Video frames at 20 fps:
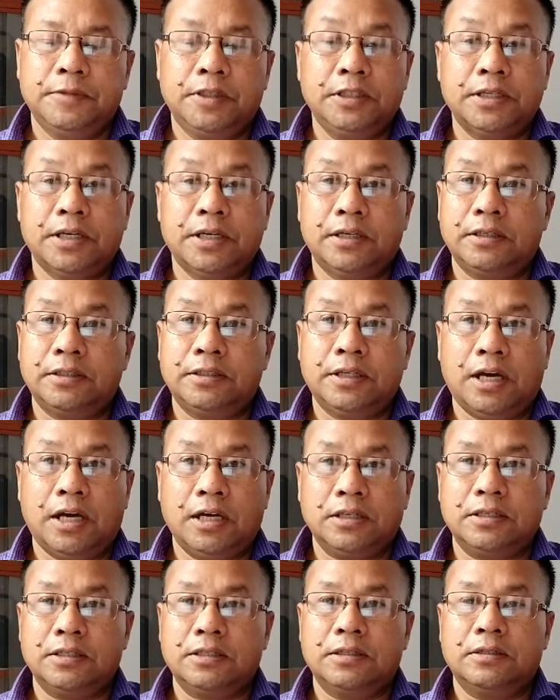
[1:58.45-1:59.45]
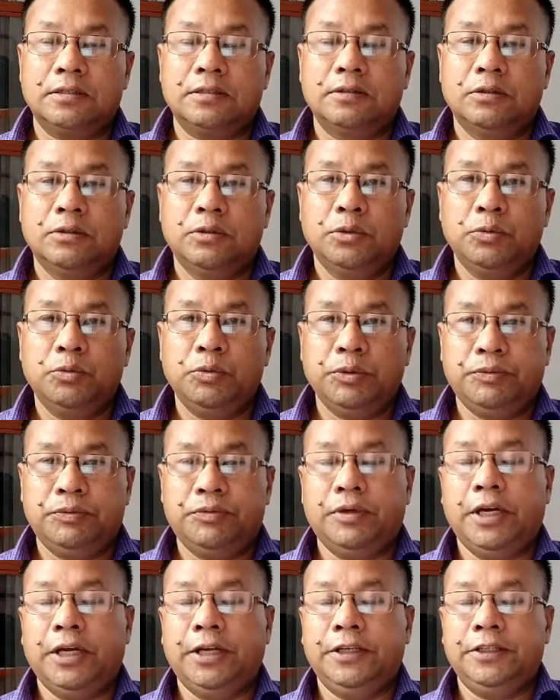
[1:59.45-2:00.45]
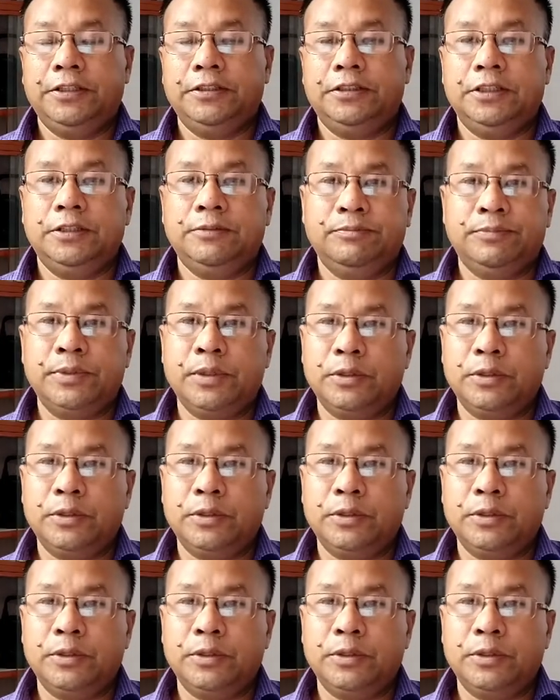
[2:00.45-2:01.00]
These are the tasks we find in